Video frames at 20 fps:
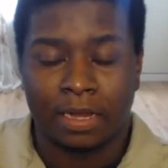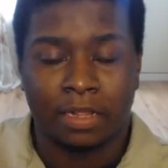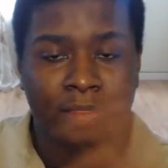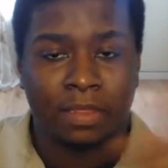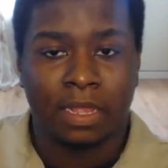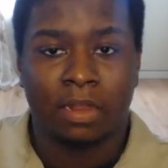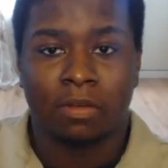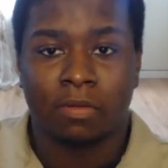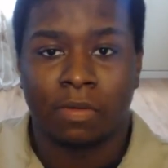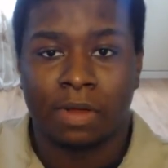
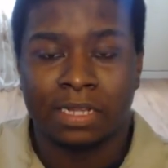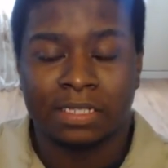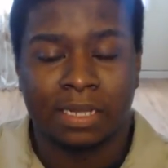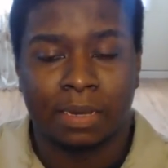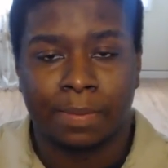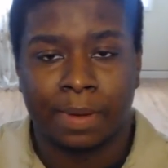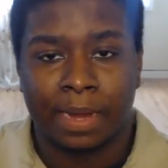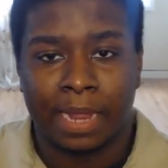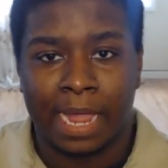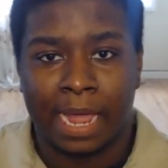anything crazy
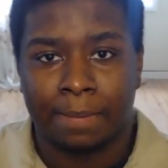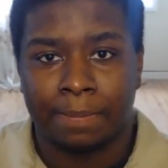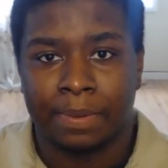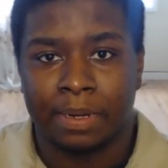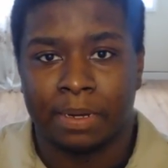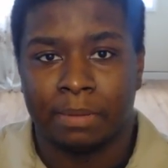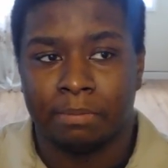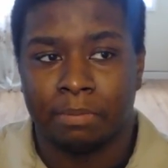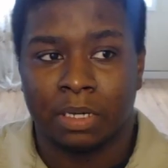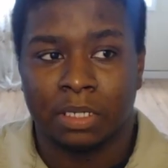that might
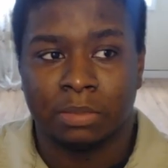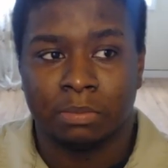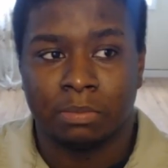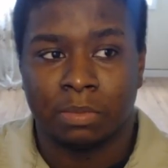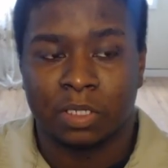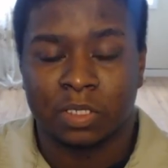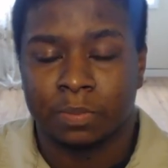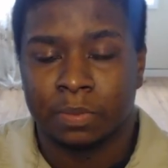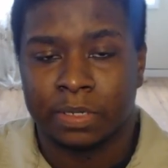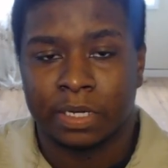happen,
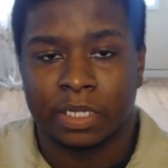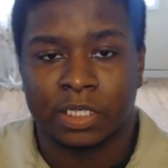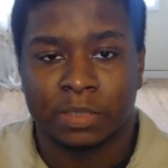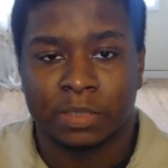multiple